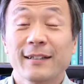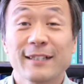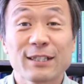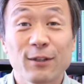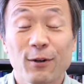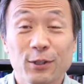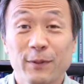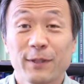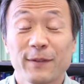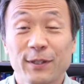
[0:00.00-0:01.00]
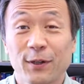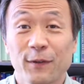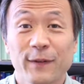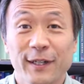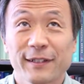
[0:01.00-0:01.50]
This course will be
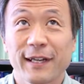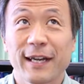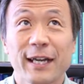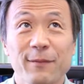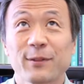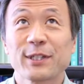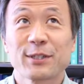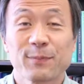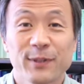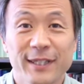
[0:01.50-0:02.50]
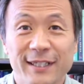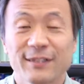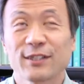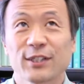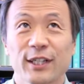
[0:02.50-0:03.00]
offered every
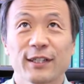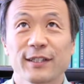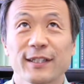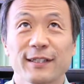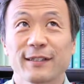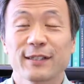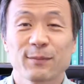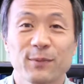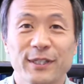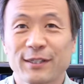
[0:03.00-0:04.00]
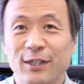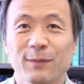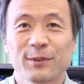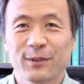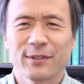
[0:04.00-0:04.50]
spring starting spring
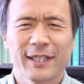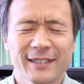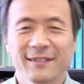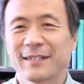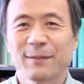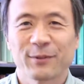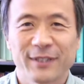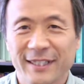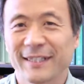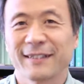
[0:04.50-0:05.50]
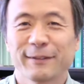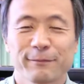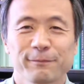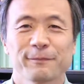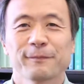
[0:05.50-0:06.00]
of 2017.
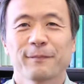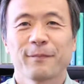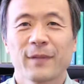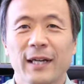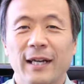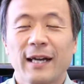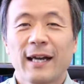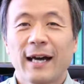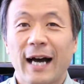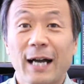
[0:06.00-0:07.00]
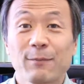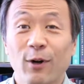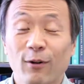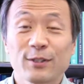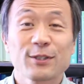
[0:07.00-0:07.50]
I'm
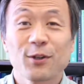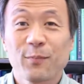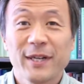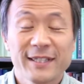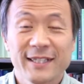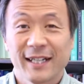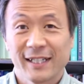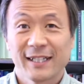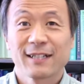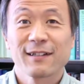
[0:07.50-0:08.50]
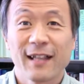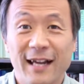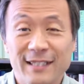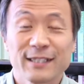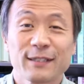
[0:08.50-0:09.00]
also making another
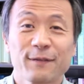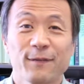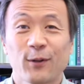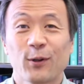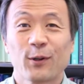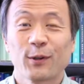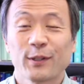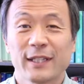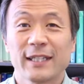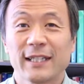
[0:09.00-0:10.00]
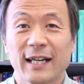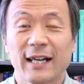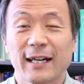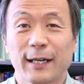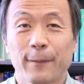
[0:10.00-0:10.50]
class for the
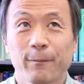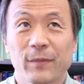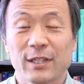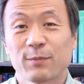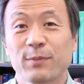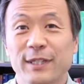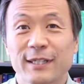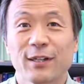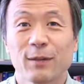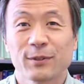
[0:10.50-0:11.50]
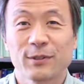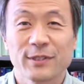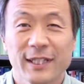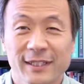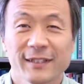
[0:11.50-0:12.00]
spring of
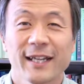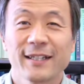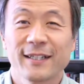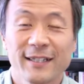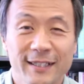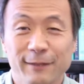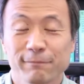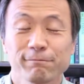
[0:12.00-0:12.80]
2018.